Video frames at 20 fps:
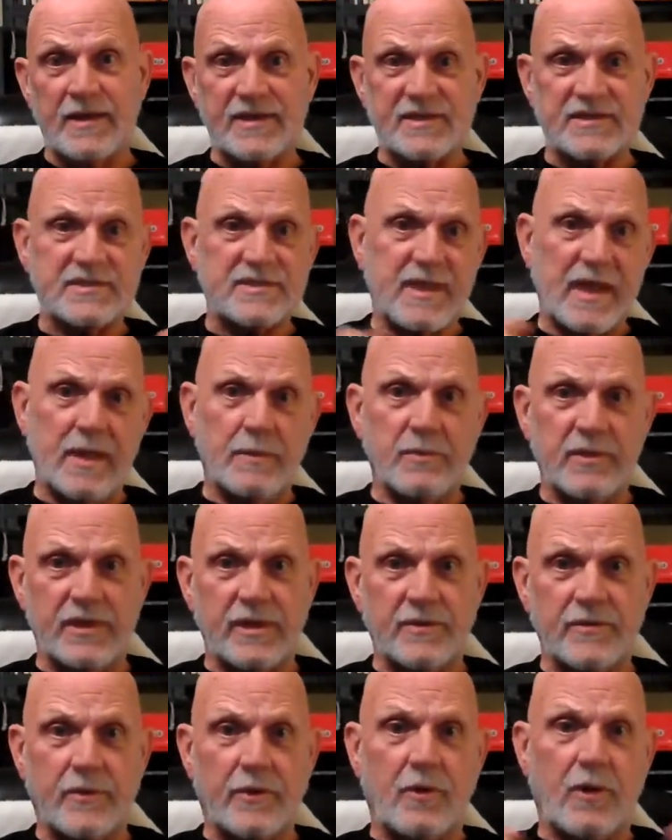
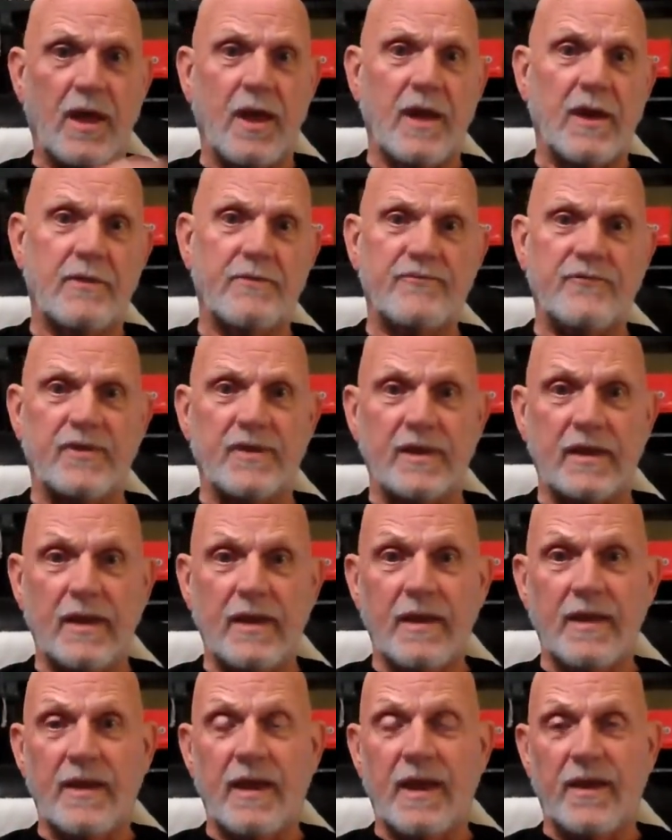excitement in their life. And
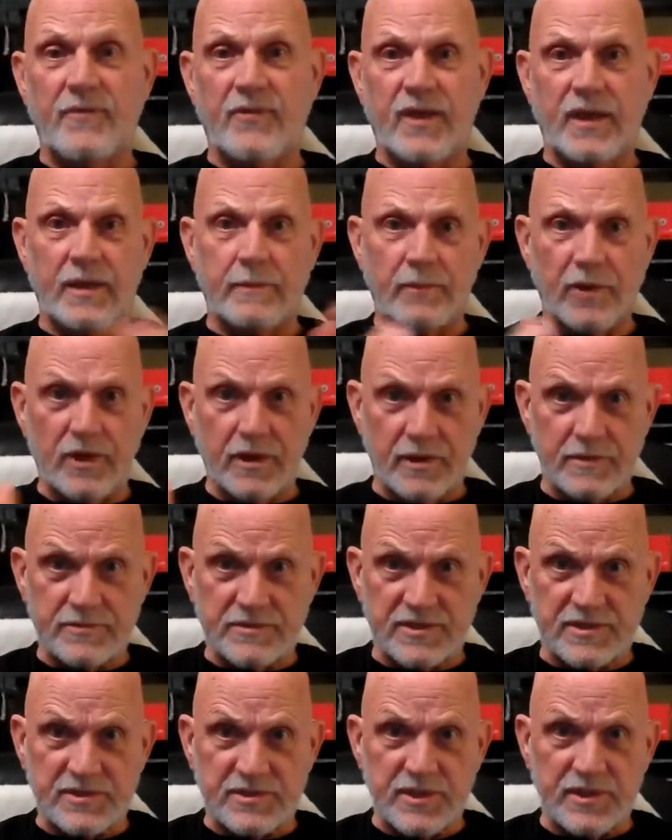then it
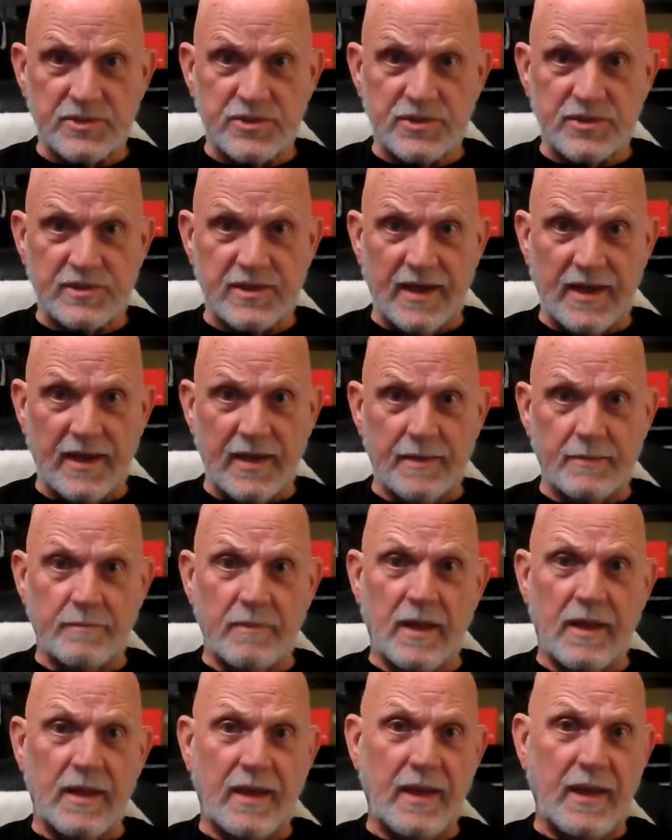becomes decision
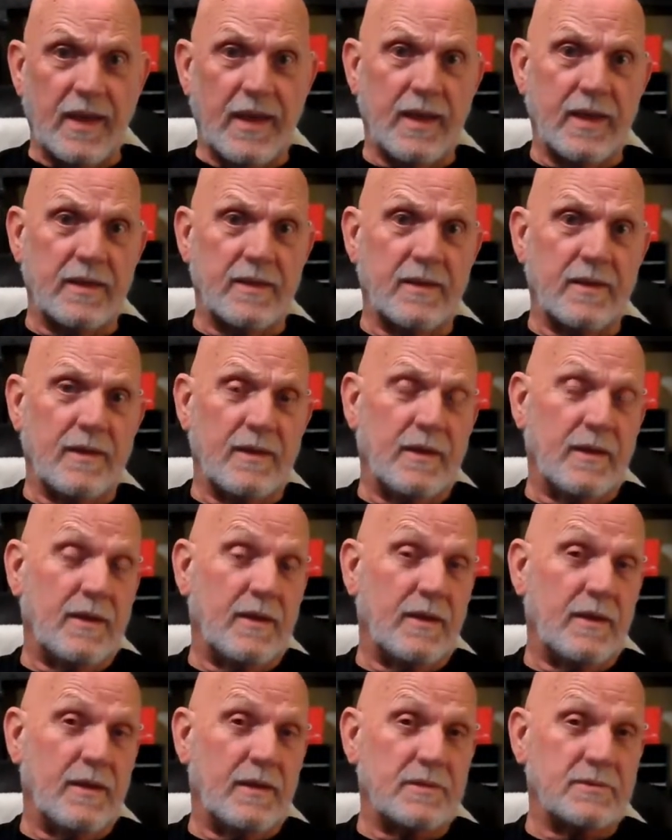time. And
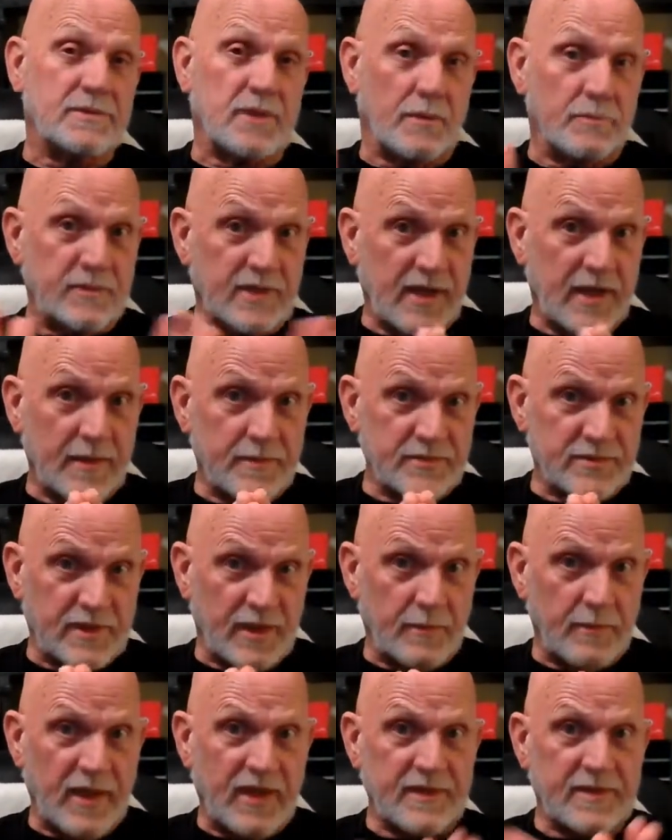
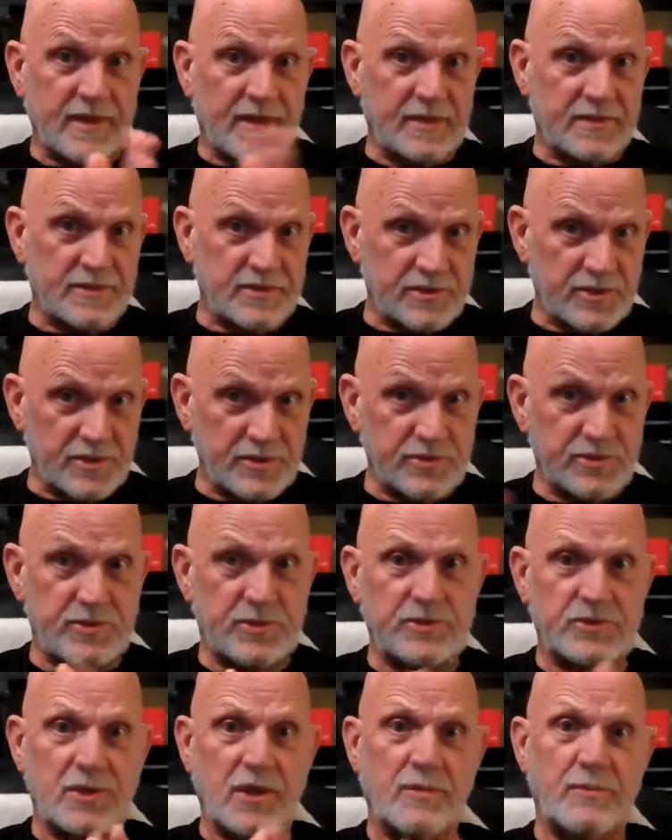sometimes they make that
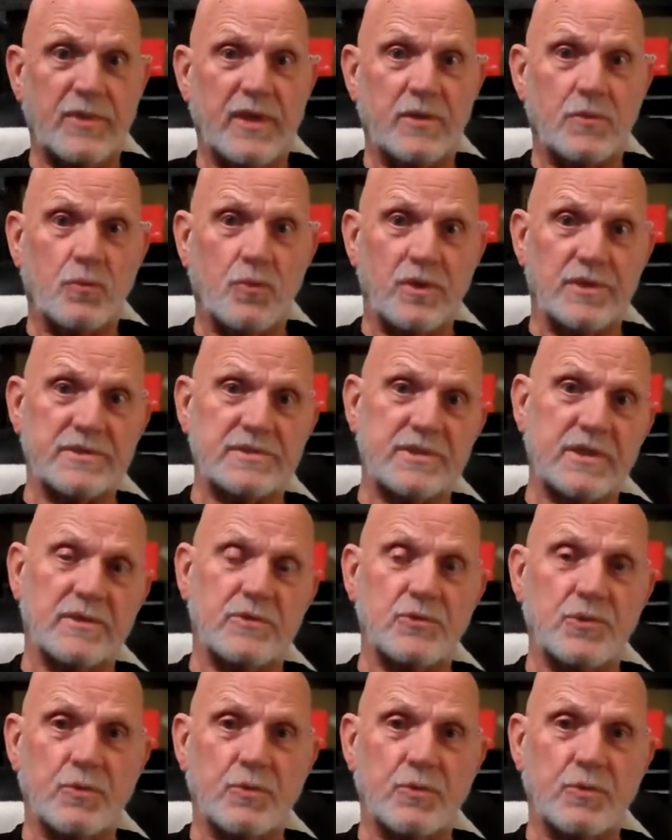decision to jump in with us